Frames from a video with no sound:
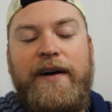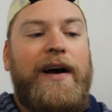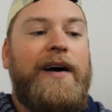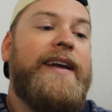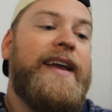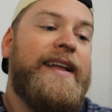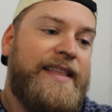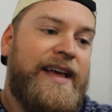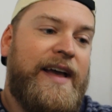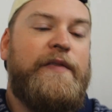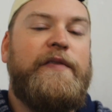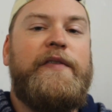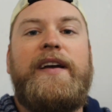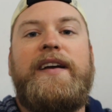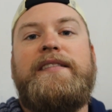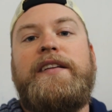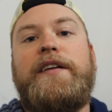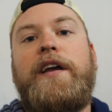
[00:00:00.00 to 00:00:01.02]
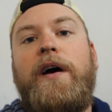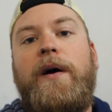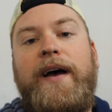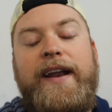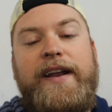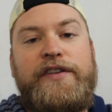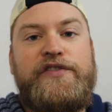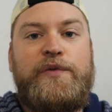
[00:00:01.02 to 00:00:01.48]
I'll get that fixed and go
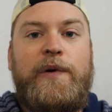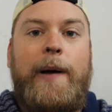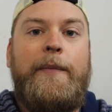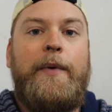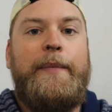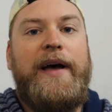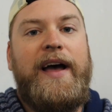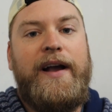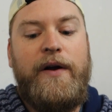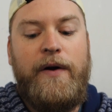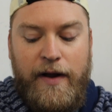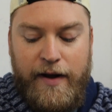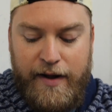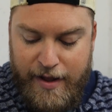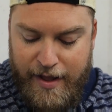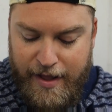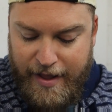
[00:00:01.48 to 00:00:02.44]
ahead and swap it back on.